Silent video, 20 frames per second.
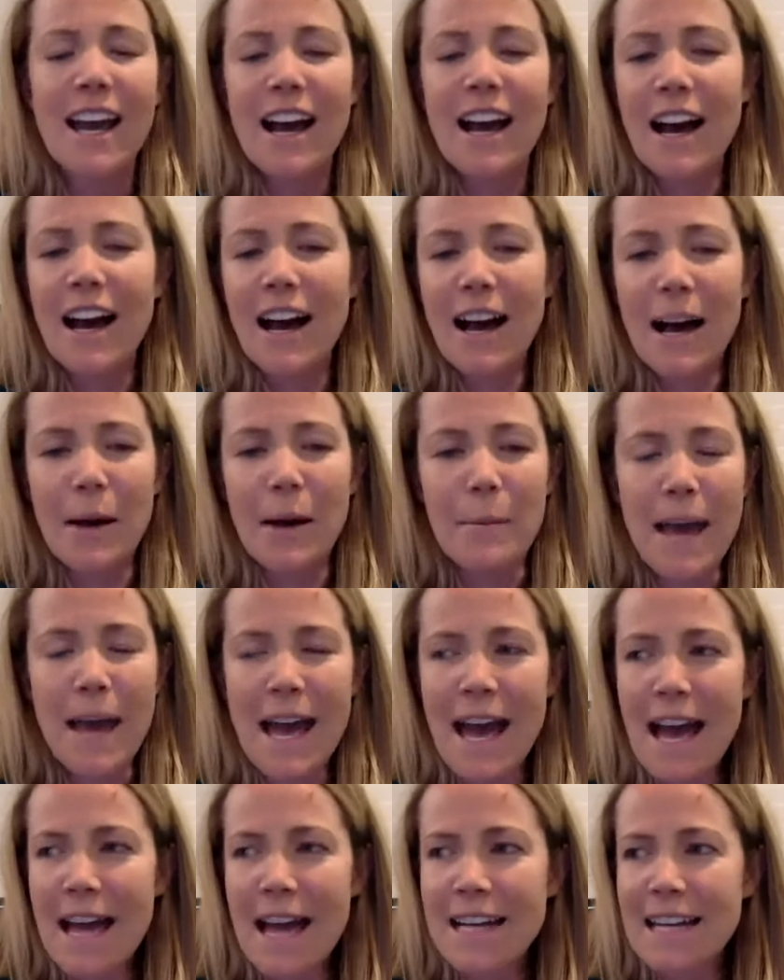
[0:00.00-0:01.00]
um,
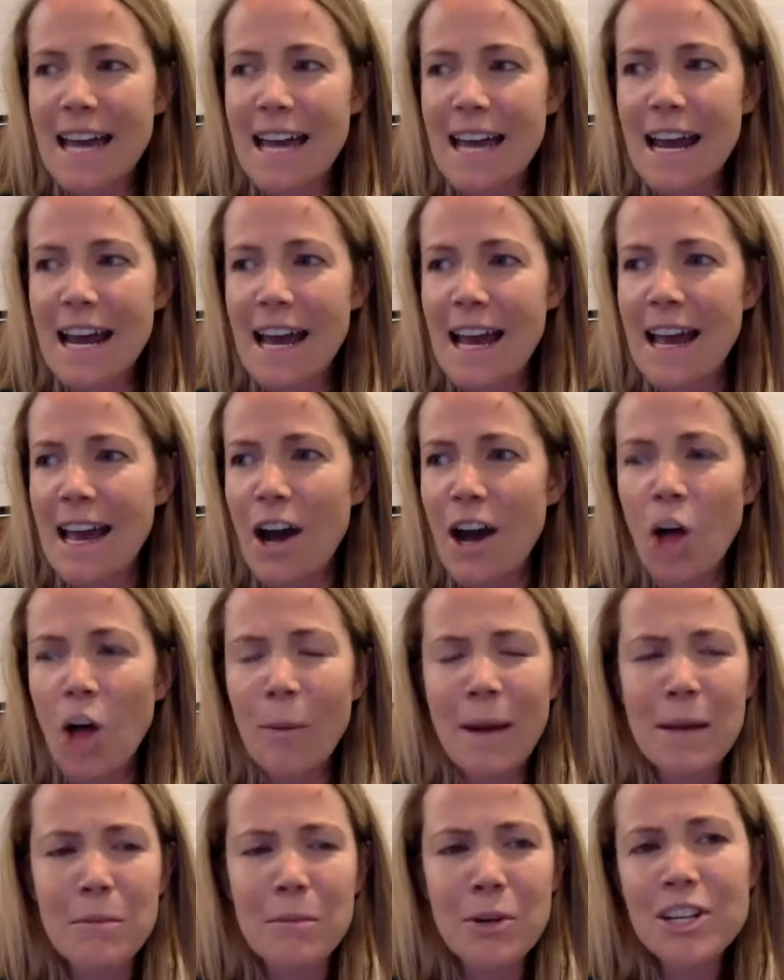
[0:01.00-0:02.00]
and and I
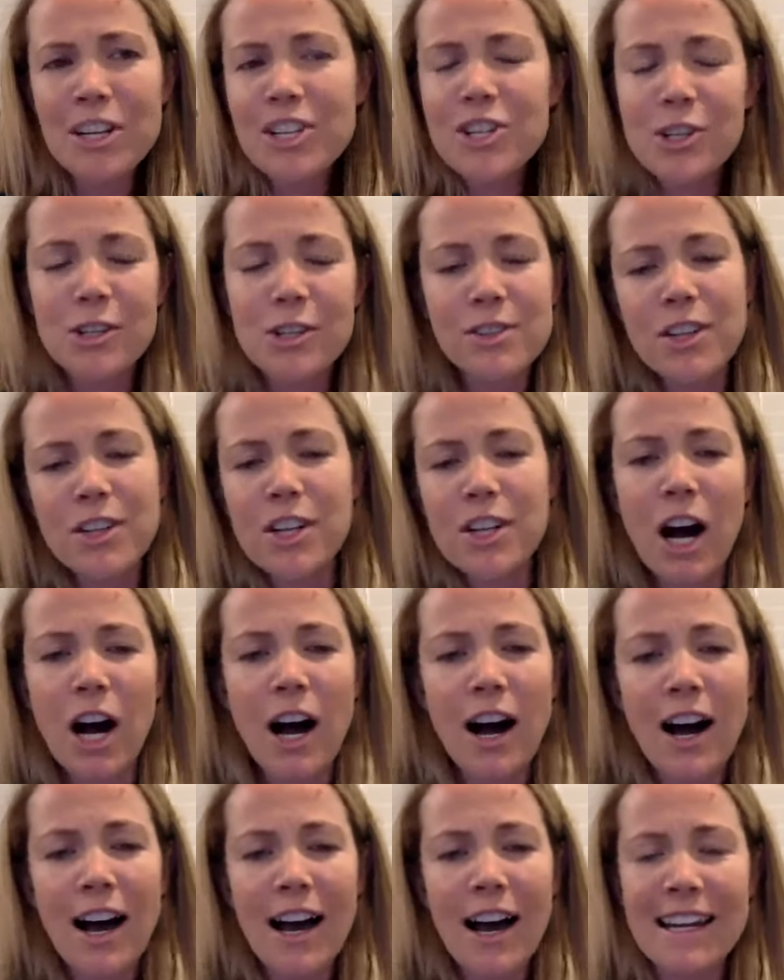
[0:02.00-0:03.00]
all my mood issues are
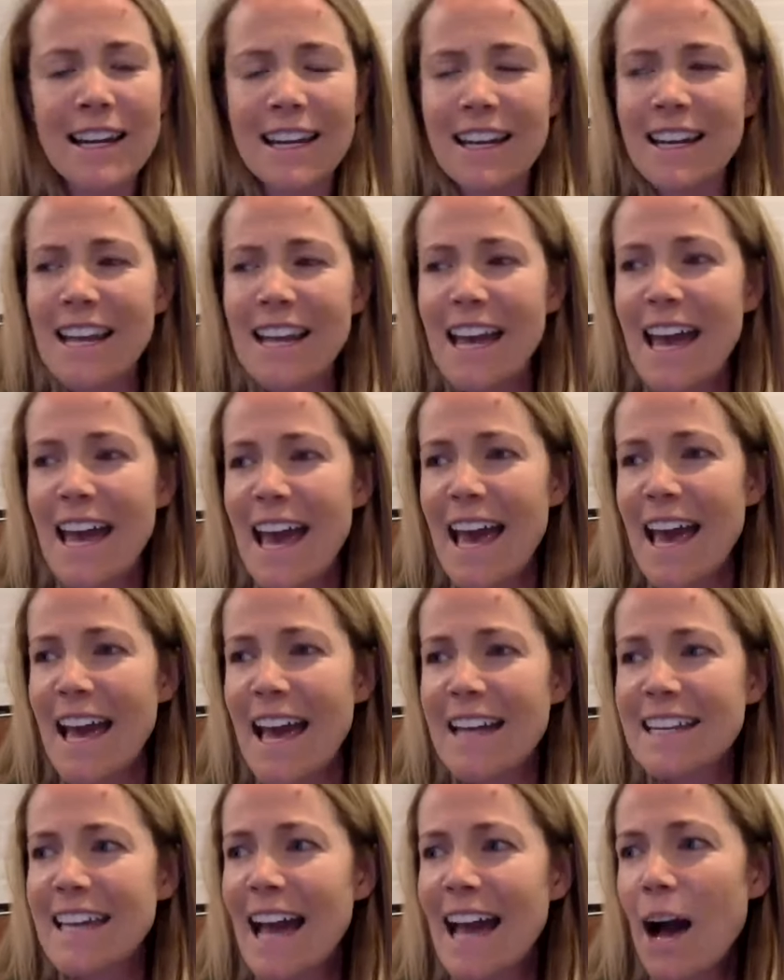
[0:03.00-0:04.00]
gone and
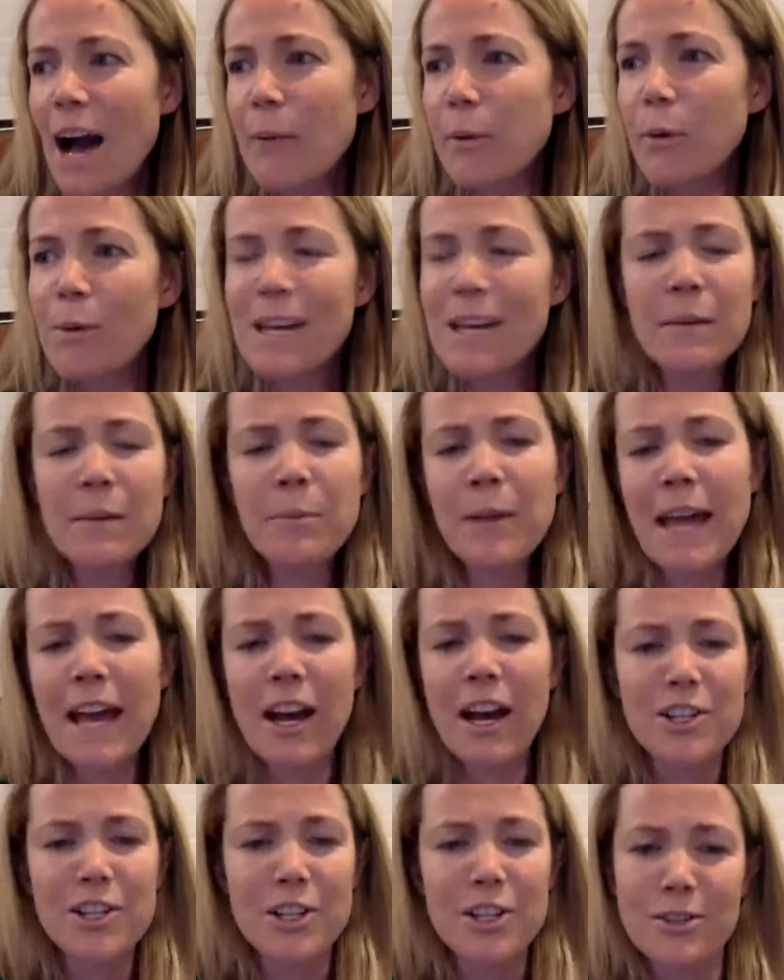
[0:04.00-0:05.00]
and yeah, but we can play
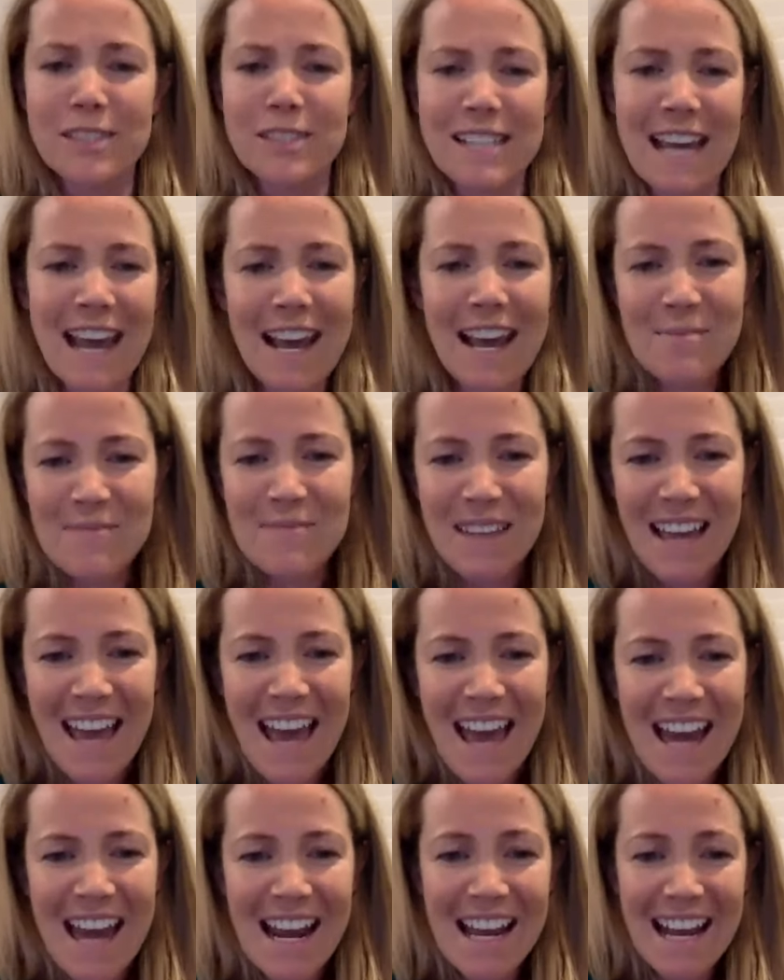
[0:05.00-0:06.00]
on Tuesday.
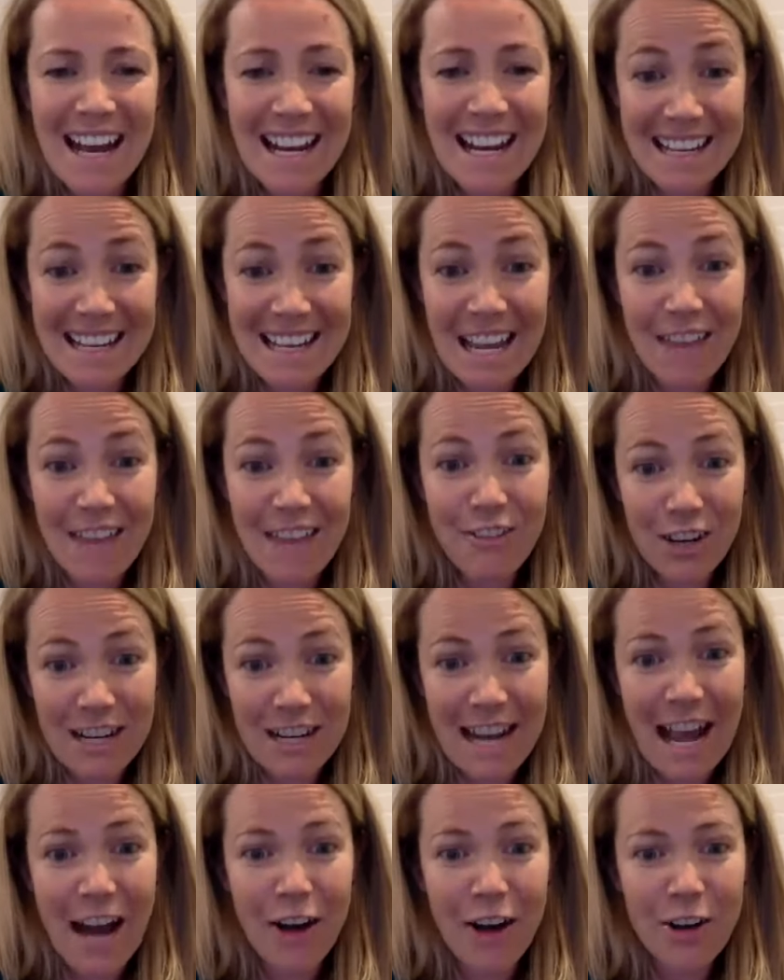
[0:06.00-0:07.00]
And I kind of gave her
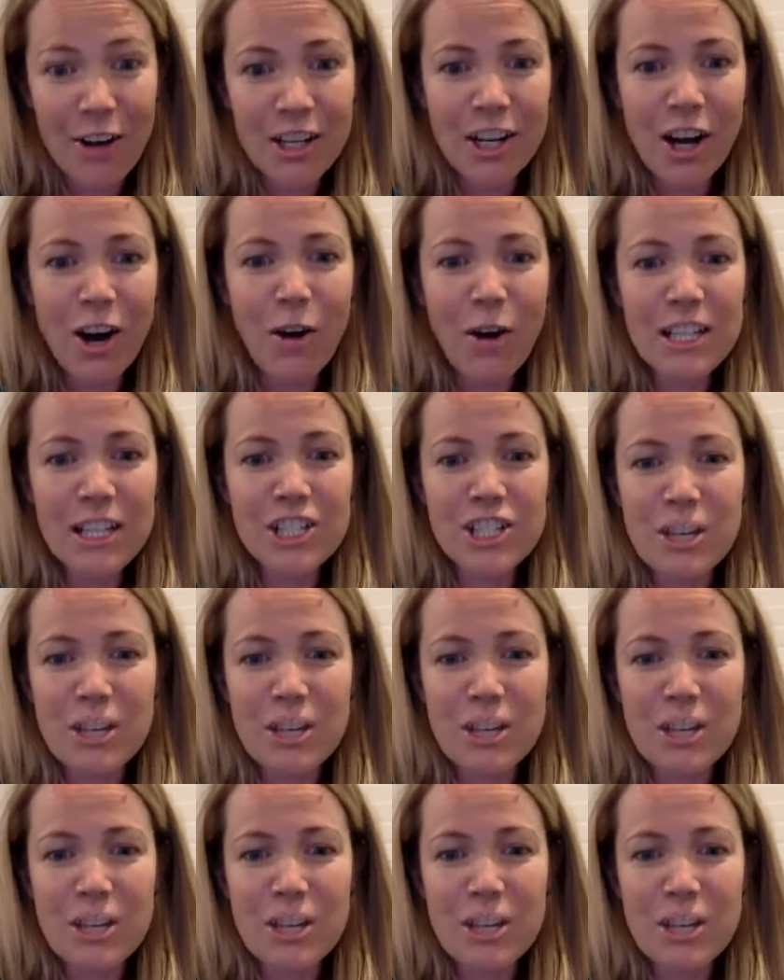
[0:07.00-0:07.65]
an out, you know, and she